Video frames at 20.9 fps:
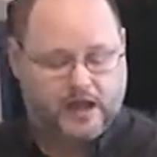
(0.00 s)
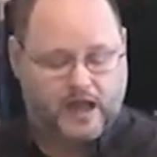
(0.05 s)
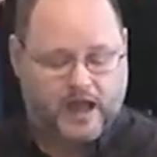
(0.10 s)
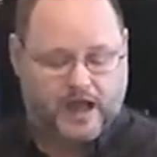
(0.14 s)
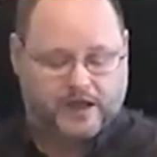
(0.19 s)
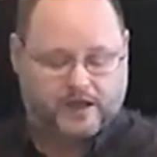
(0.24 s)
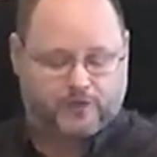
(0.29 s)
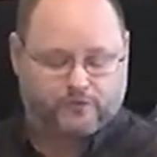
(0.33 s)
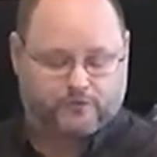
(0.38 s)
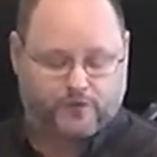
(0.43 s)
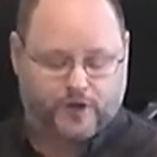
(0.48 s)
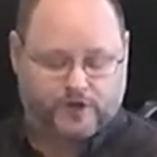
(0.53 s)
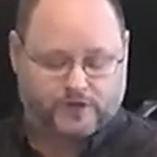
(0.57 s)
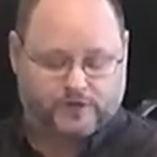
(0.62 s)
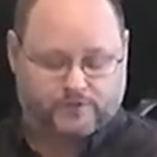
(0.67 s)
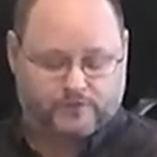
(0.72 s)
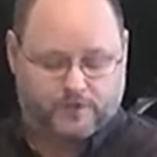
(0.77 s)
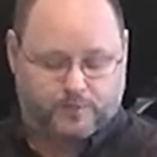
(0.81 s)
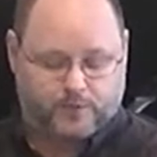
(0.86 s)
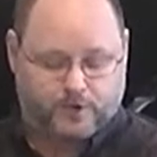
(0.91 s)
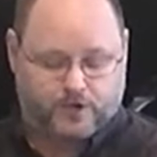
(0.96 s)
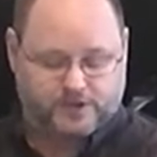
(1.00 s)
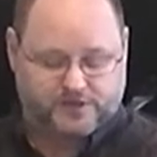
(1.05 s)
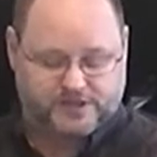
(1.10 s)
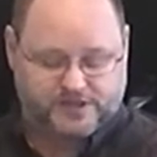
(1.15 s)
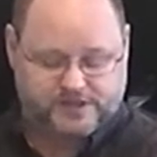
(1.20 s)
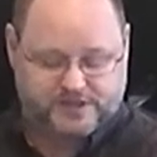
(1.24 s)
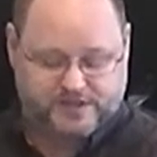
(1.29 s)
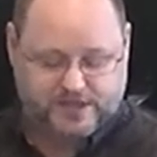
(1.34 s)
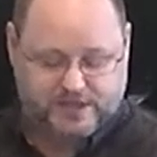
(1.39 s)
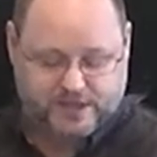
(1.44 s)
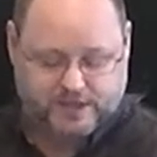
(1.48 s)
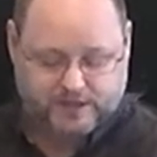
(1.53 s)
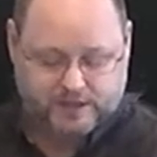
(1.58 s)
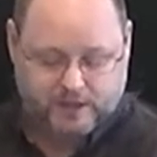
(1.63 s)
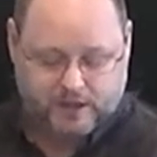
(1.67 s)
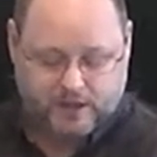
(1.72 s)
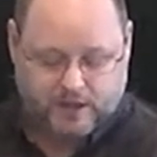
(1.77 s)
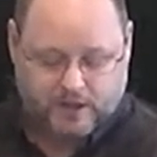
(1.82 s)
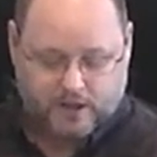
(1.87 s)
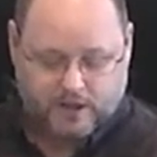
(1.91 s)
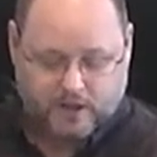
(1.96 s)
and in front of the mercy seat
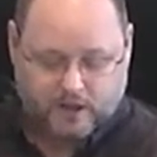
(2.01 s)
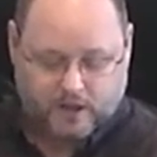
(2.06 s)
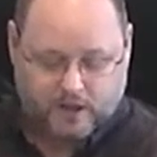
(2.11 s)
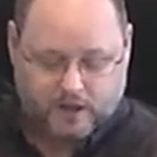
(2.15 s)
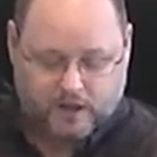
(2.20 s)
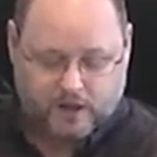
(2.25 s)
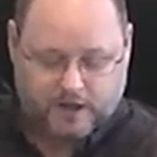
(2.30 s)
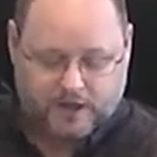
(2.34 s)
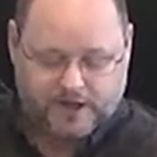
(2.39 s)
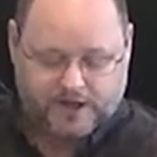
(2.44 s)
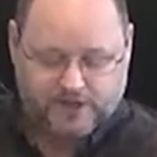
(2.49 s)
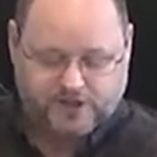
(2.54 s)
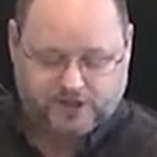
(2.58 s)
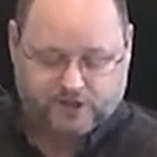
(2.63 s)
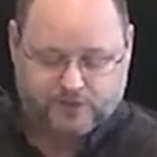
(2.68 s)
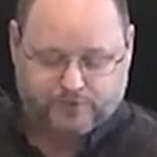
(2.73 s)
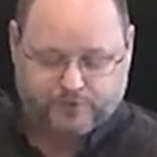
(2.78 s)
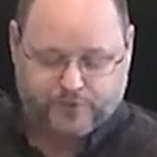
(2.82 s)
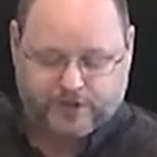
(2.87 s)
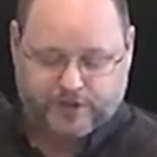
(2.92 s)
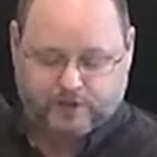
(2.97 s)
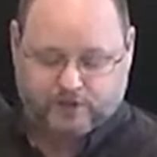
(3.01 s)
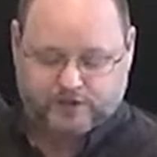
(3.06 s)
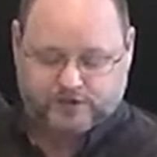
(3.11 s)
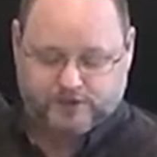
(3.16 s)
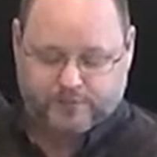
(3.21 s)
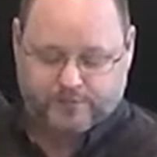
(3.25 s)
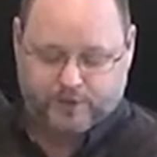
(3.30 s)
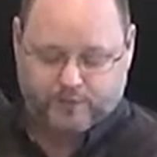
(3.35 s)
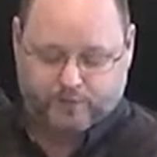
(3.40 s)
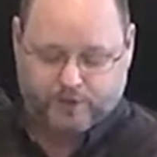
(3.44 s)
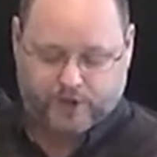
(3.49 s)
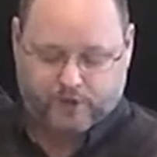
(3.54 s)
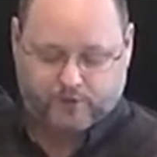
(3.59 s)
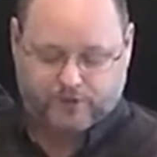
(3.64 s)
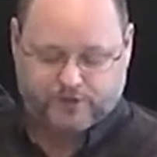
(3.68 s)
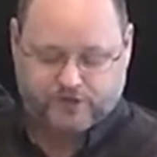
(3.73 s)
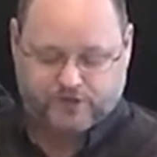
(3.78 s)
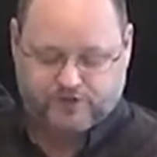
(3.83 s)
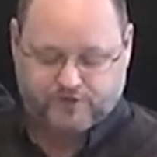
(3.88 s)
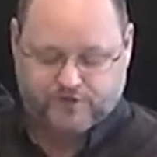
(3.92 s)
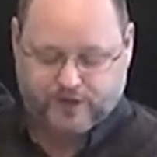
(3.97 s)
uh, he shall sprinkle some of the blood
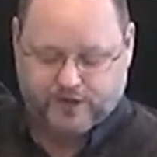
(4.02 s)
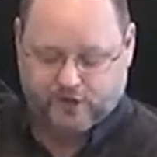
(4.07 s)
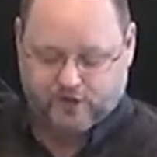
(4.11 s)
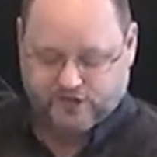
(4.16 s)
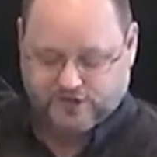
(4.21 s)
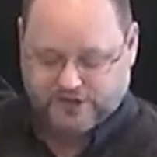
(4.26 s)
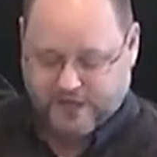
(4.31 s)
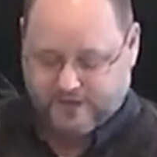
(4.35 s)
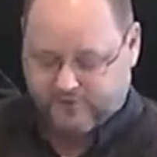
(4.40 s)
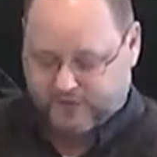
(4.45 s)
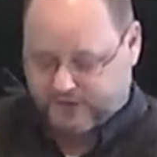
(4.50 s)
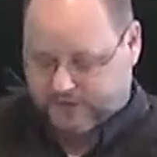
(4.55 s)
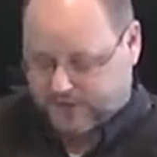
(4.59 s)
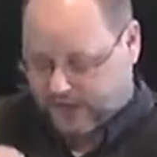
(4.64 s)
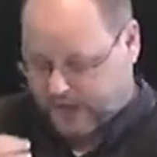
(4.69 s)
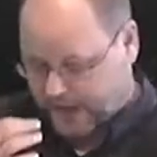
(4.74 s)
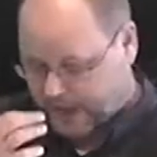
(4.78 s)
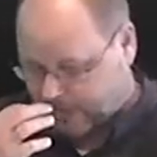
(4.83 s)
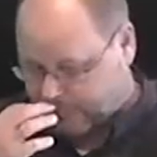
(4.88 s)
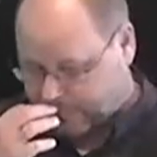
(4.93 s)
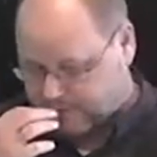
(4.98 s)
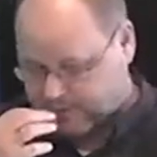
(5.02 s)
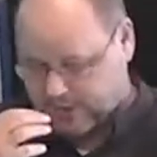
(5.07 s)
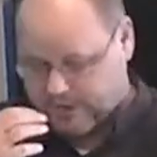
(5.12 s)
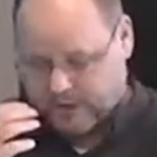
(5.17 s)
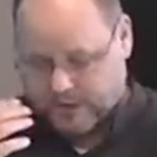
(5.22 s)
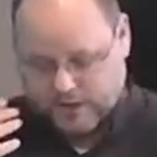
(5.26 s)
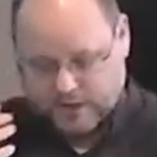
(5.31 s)
with his finger seven times.